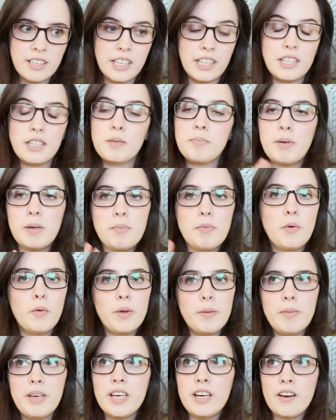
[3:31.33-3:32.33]
Like the people
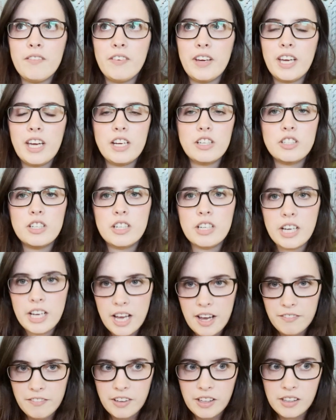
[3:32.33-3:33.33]
we meet on vacation, I
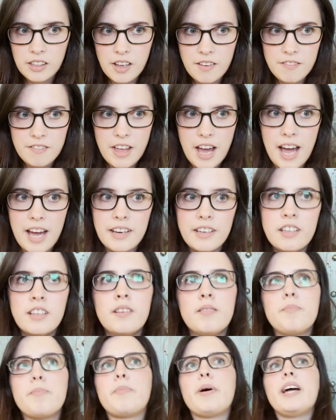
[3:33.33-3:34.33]
effing love that.
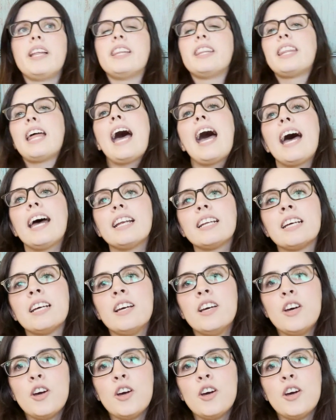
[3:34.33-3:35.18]
But that